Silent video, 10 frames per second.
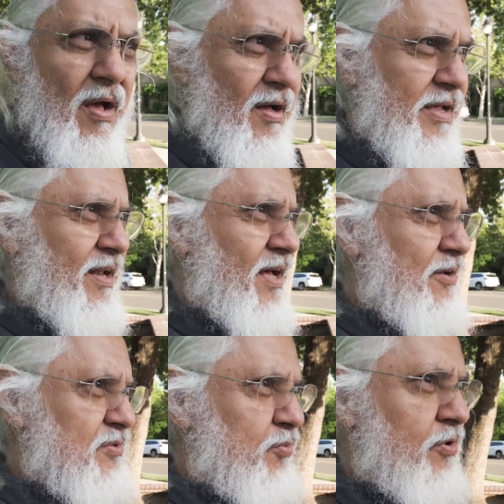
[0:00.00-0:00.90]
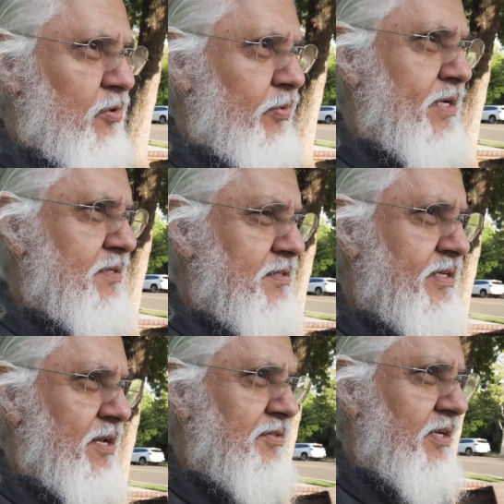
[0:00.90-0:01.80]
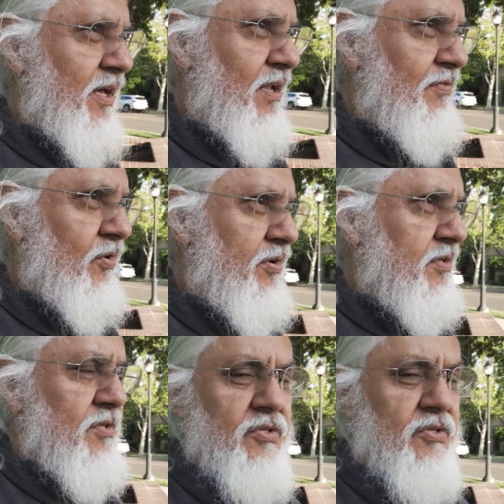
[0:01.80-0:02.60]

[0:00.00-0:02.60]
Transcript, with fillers: Again, I was born and raised in San Jose, California.